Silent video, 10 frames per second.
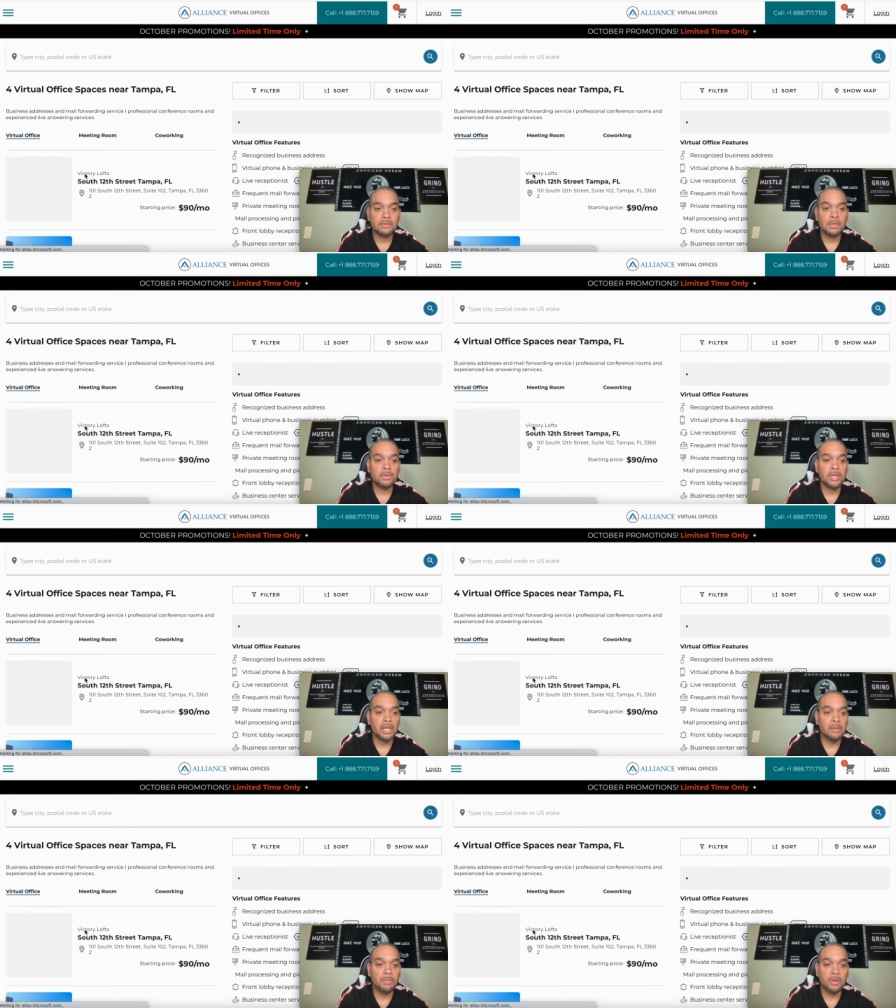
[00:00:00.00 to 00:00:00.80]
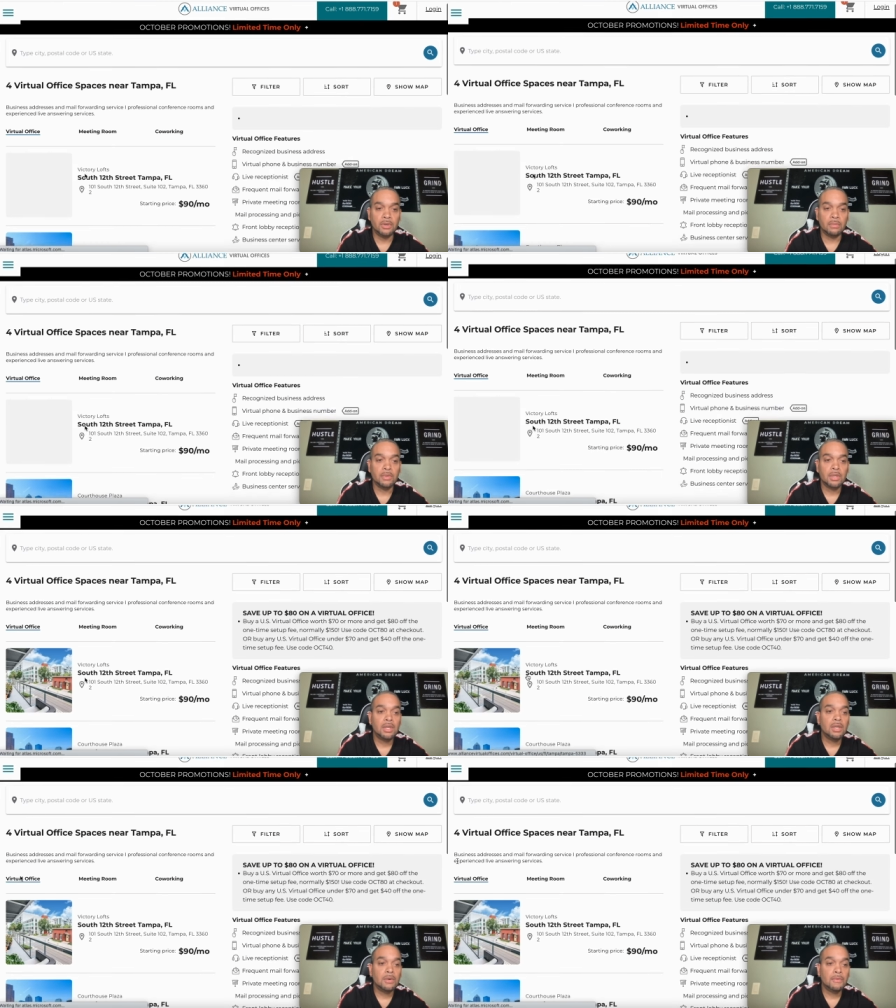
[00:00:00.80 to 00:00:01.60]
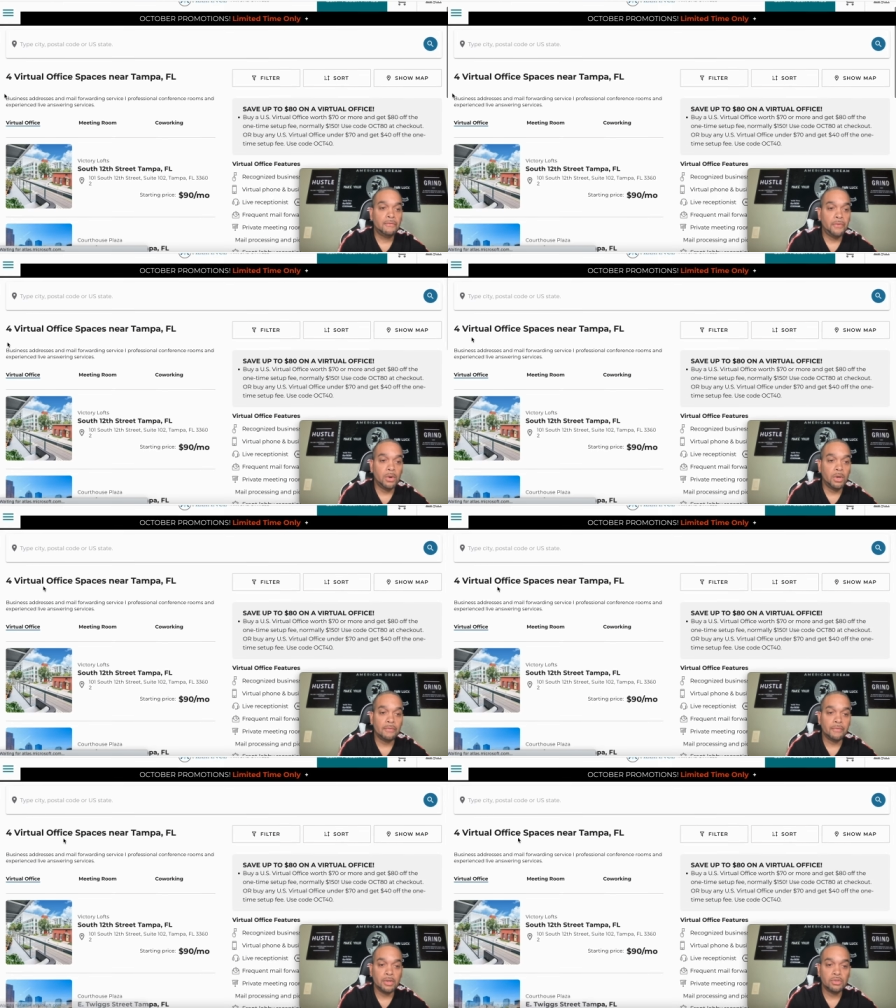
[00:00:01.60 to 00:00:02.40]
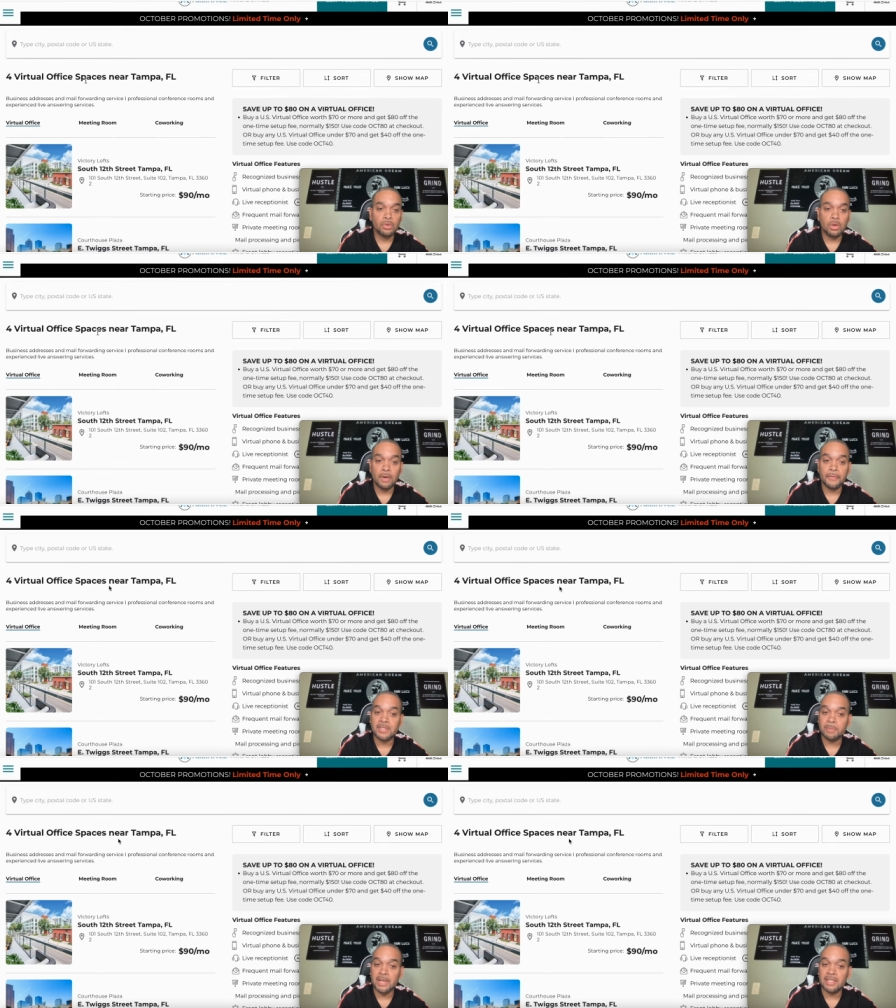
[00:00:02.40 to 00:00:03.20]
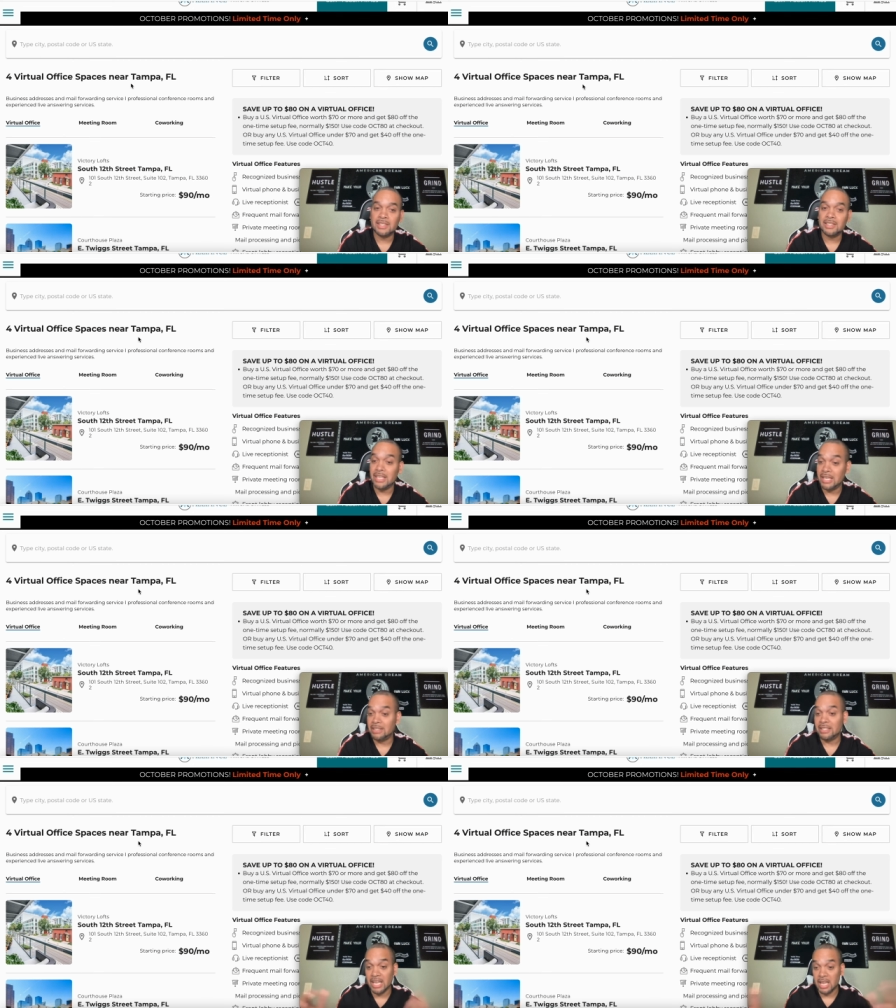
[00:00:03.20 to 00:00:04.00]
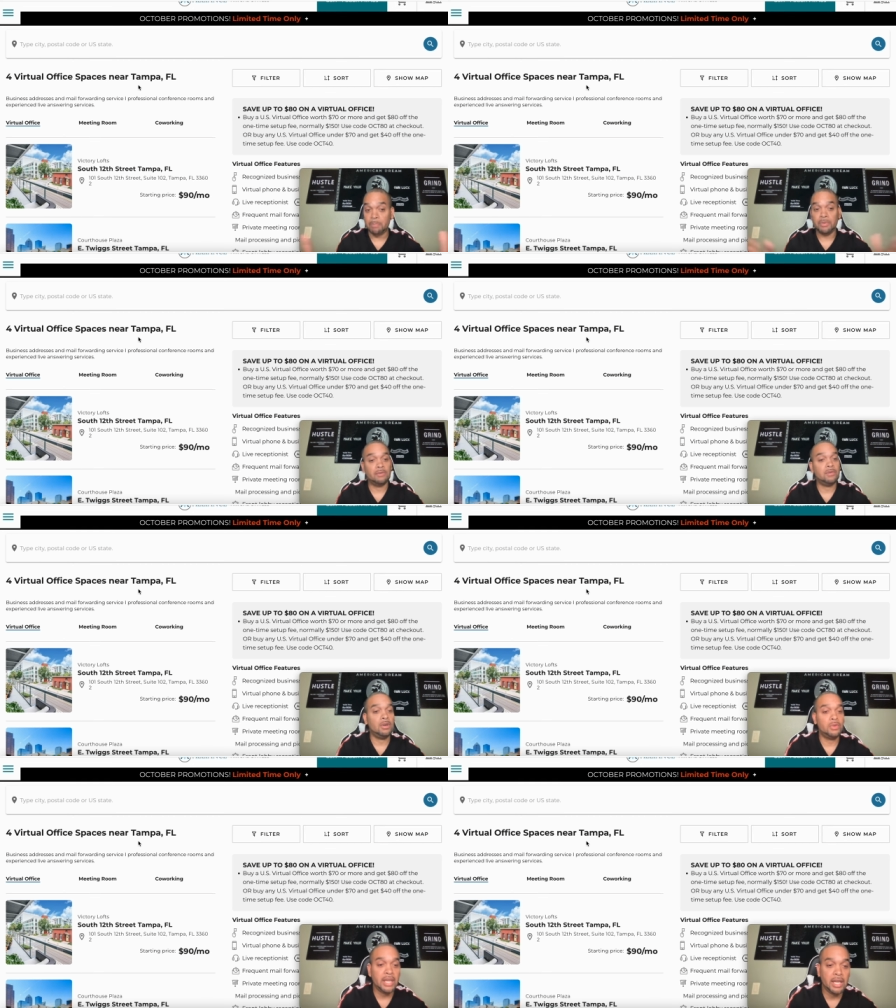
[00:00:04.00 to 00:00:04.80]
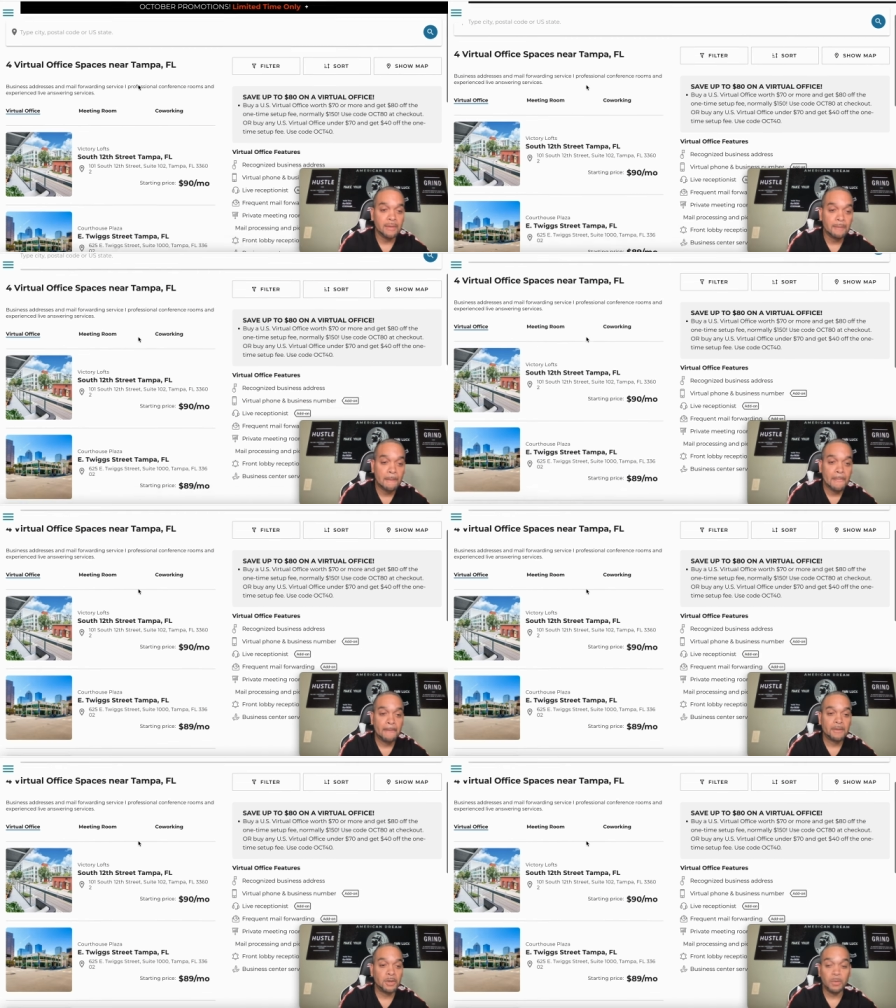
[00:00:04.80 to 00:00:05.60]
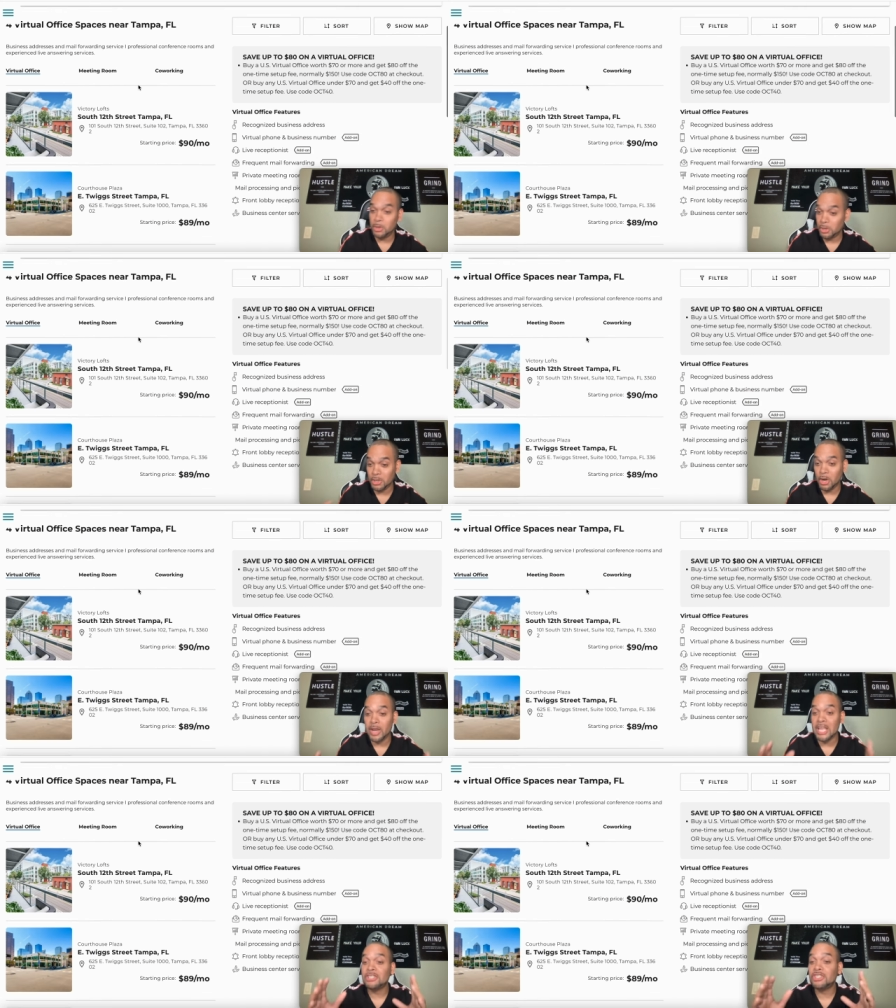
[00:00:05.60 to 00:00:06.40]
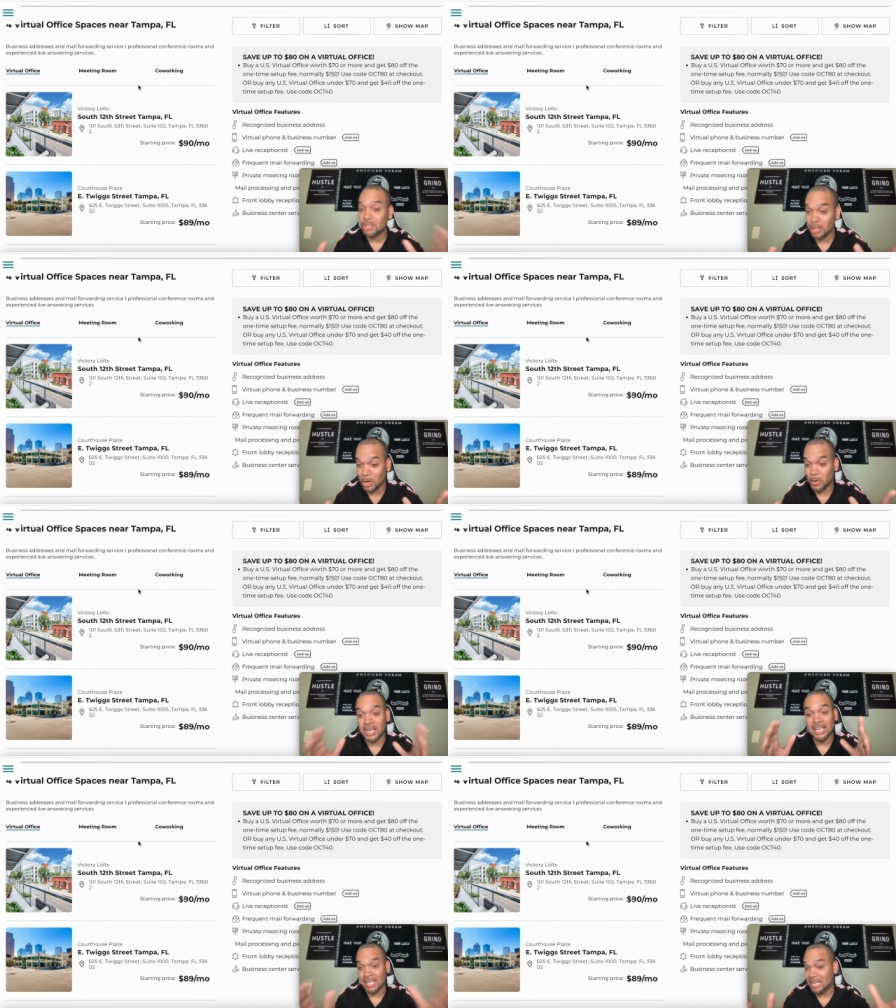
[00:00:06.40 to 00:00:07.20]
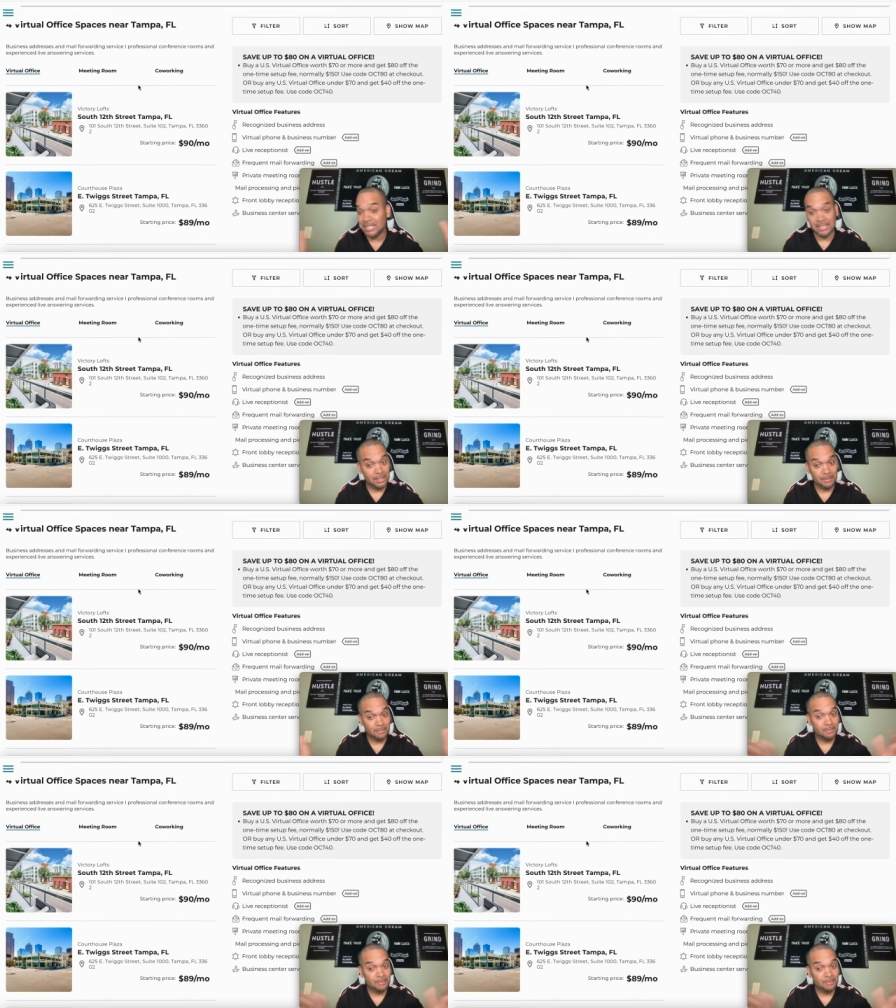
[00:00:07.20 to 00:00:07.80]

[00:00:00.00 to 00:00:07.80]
Okay, boom. Four virtual office spaces near Tampa. Okay, so we're going to go ahead slow and easy.